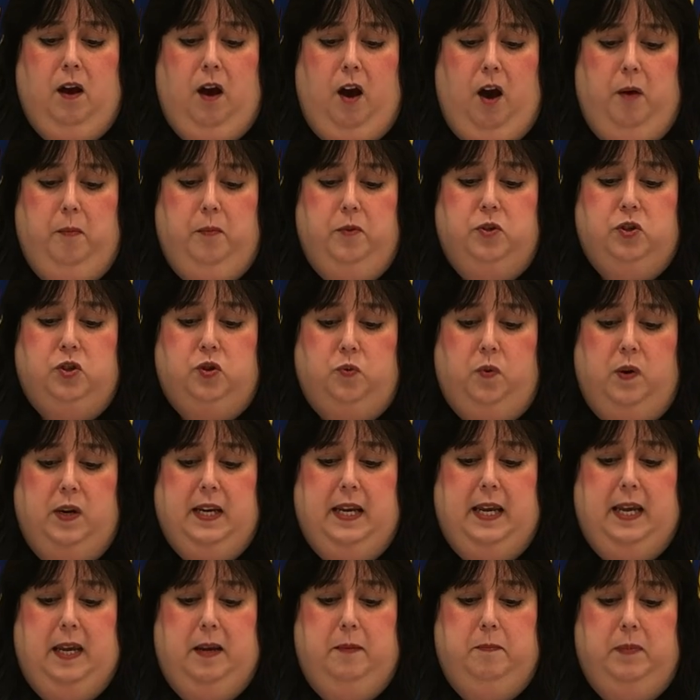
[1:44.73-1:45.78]
almost
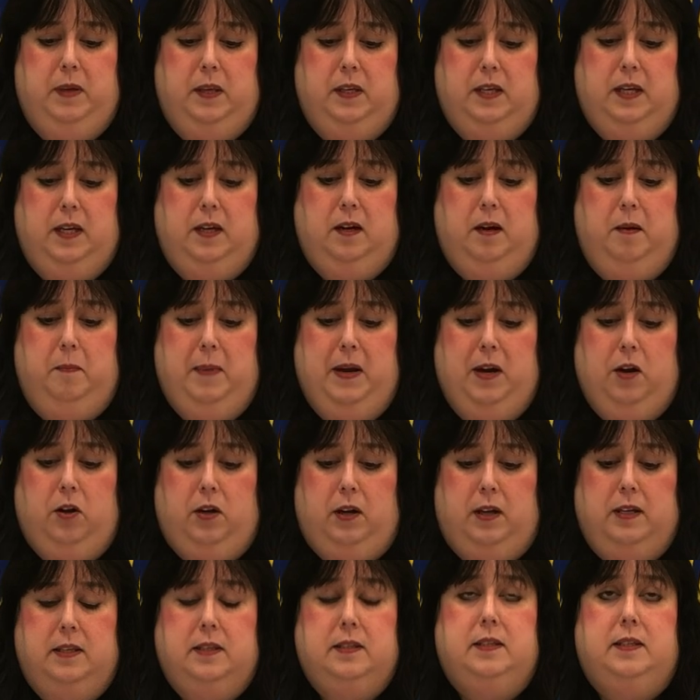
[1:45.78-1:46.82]
28 million
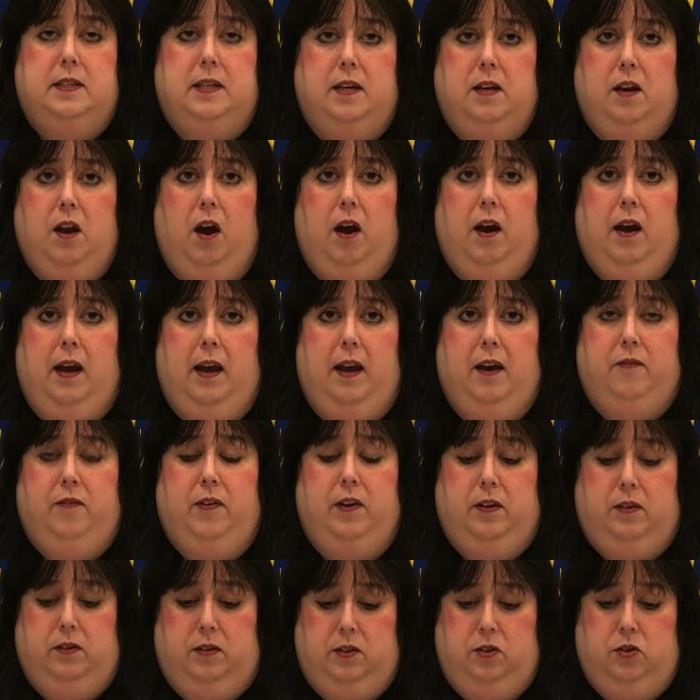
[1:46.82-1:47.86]
Americans did not have
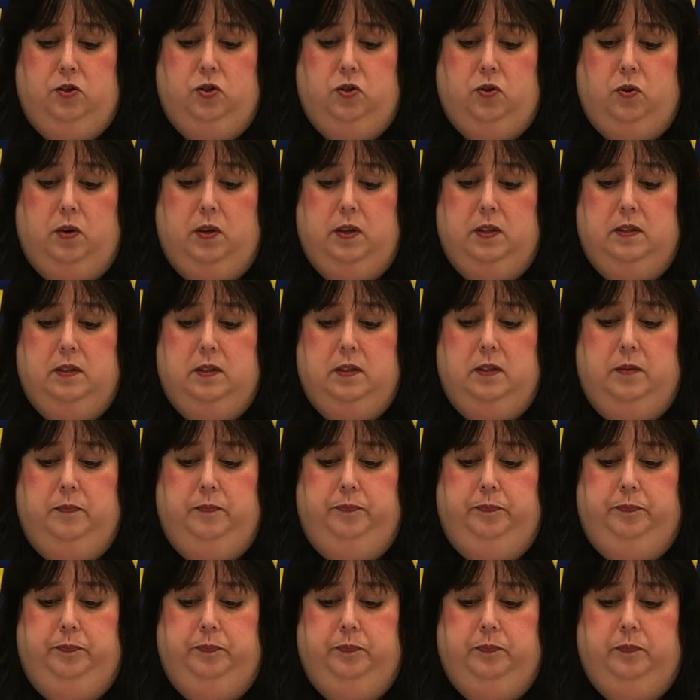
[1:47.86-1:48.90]
health insurance.
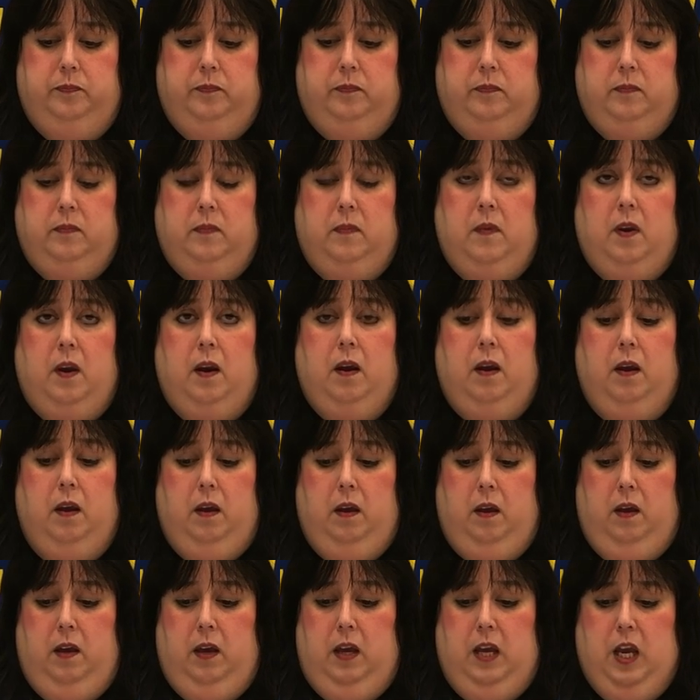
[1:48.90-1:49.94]

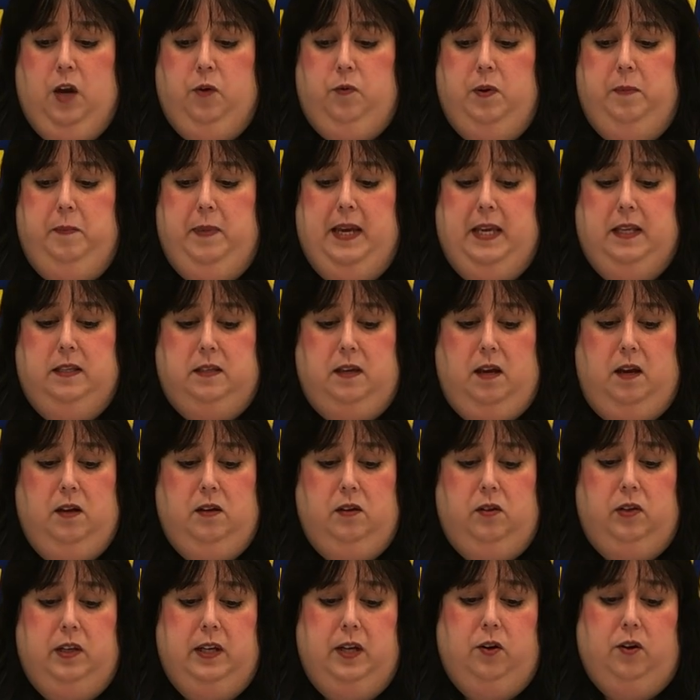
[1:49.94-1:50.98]
It remains
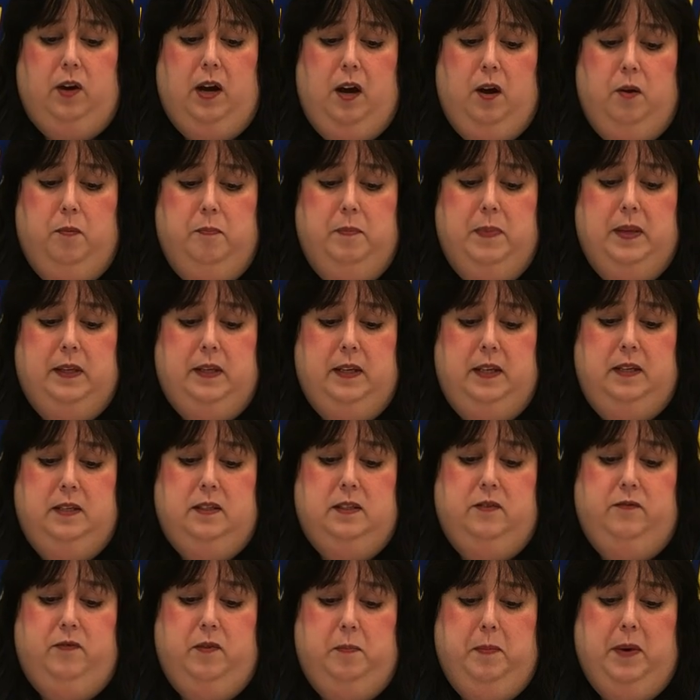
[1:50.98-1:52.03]
unclear how millions
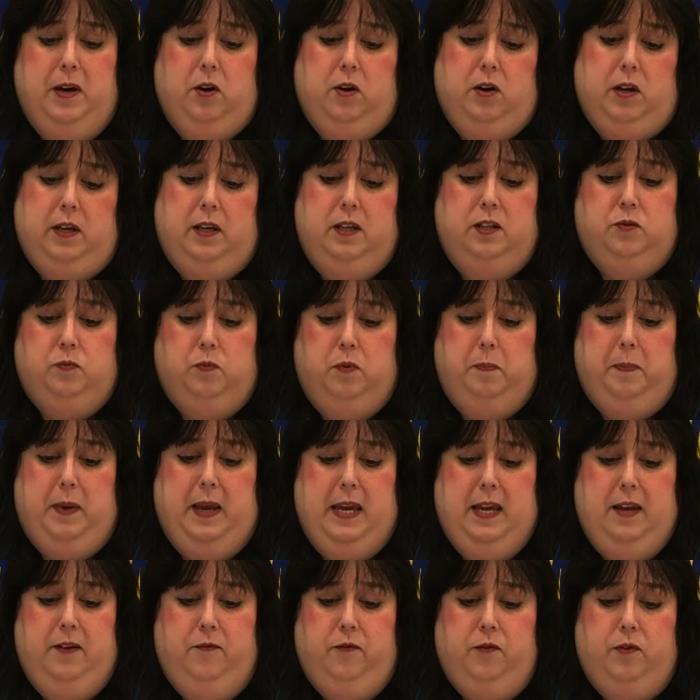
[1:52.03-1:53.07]
of Americans will
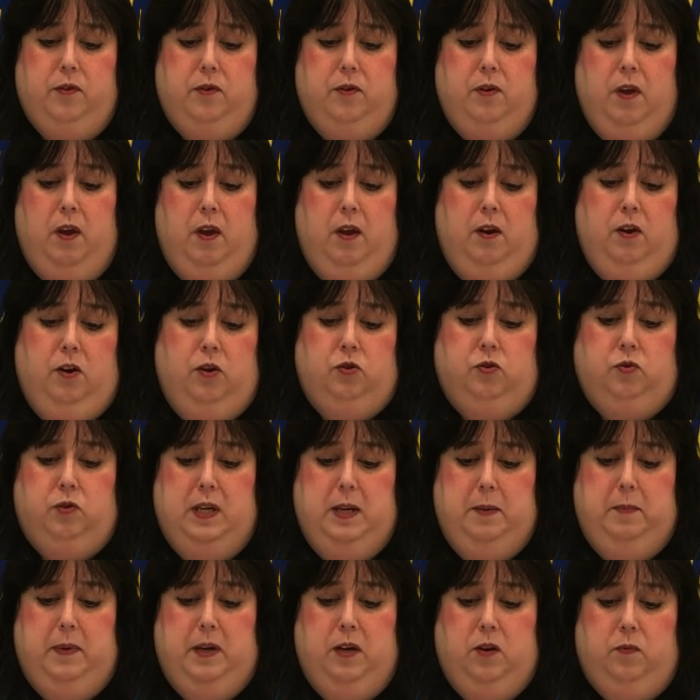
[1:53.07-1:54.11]
pay for
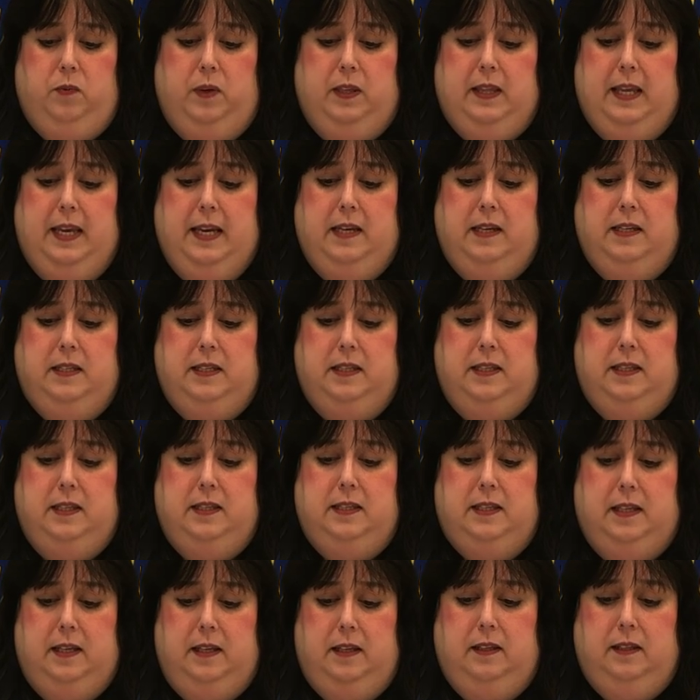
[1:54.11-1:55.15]
treatment related to
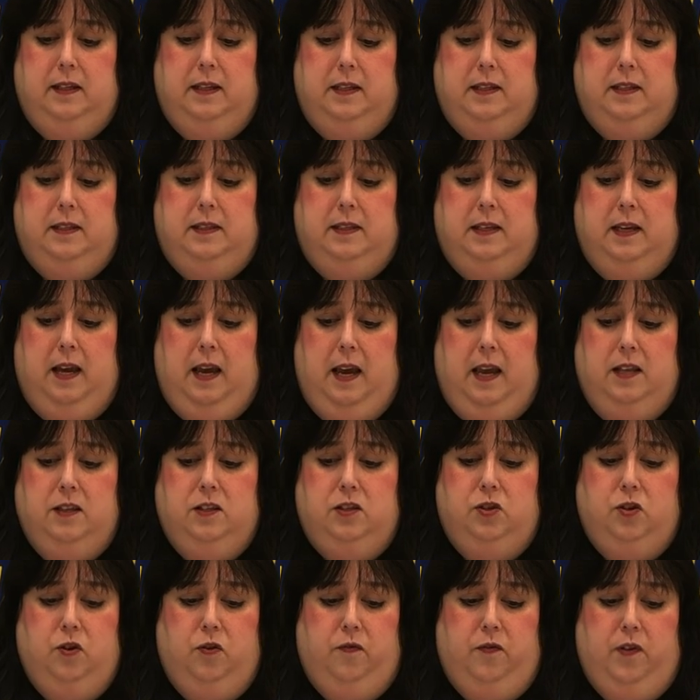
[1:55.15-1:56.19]
this illness, and
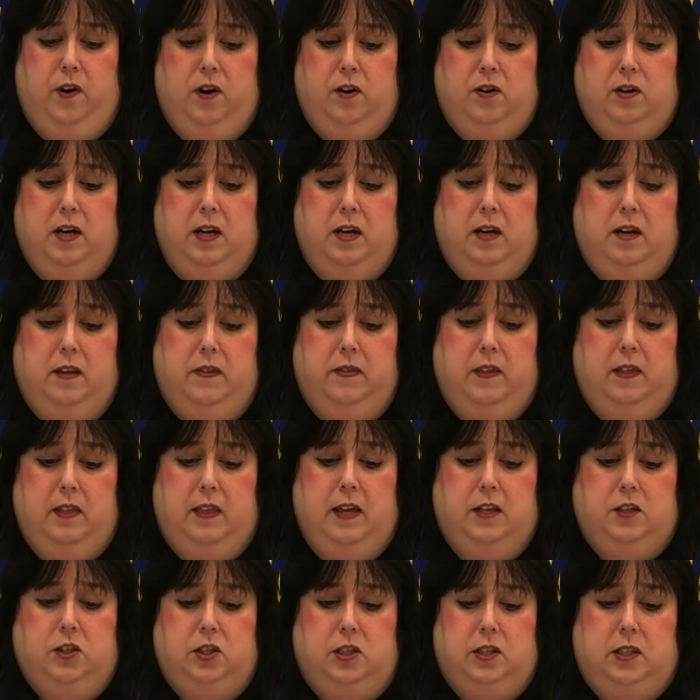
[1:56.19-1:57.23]
so far none of the
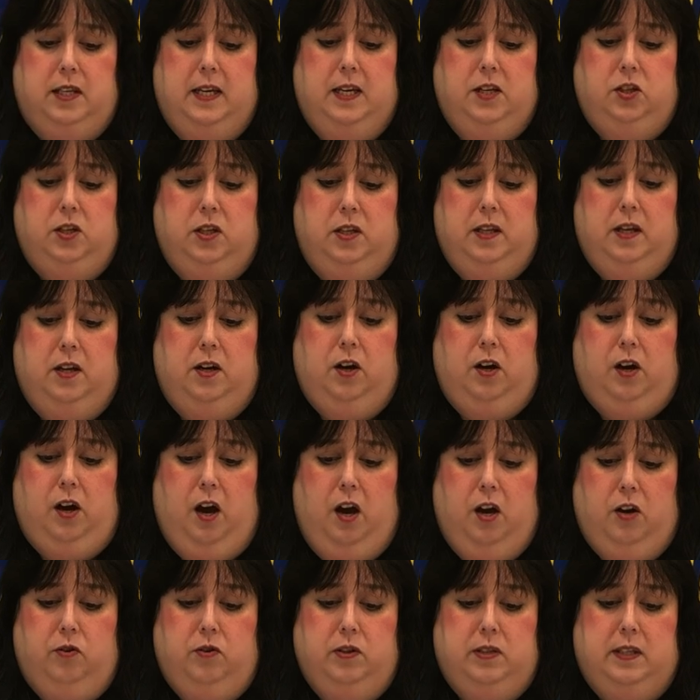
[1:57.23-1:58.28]
legislation that our
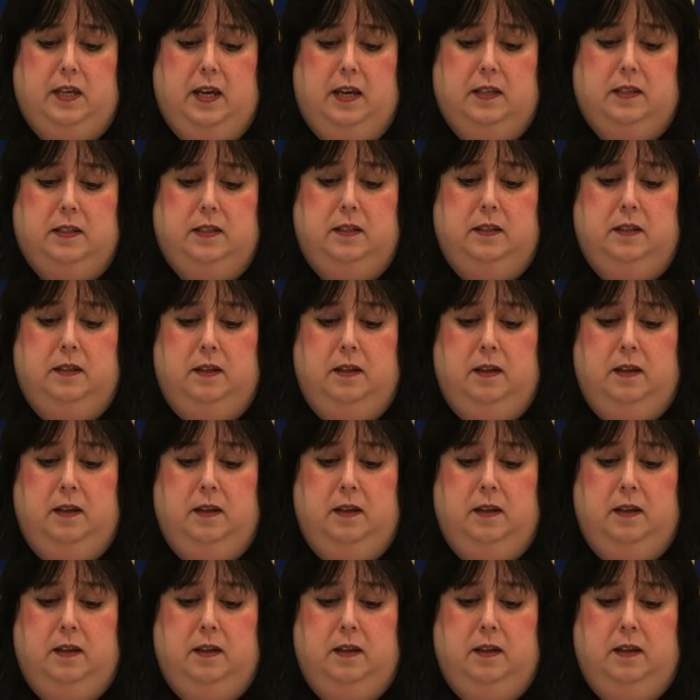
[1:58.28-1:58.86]
Congress has